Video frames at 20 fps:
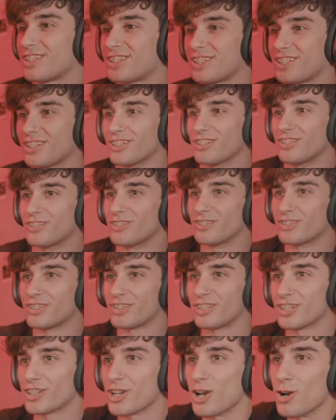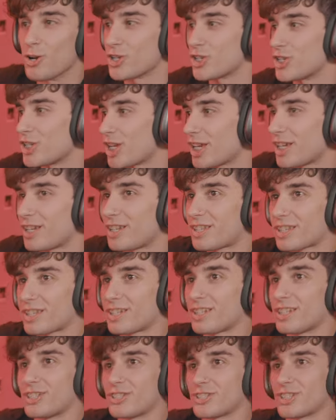you know, negotiate.
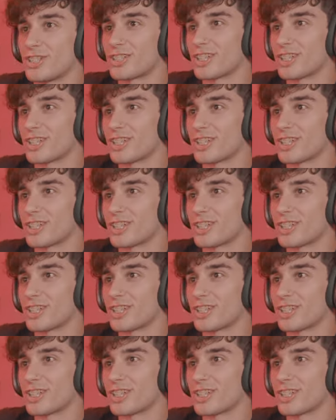And she